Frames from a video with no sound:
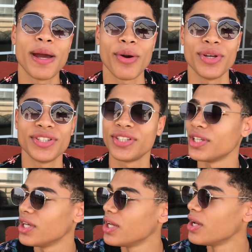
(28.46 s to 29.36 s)
Paris
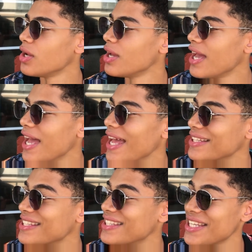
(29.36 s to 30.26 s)

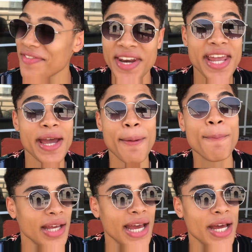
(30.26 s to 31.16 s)
at 7
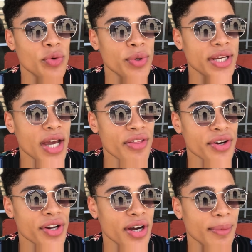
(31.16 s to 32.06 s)
a.m. and we
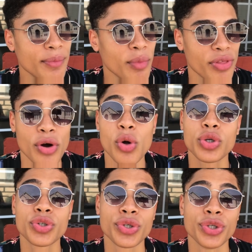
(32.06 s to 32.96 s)
gathered up with the whole
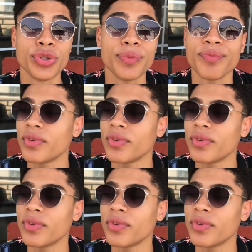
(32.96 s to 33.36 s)
crew,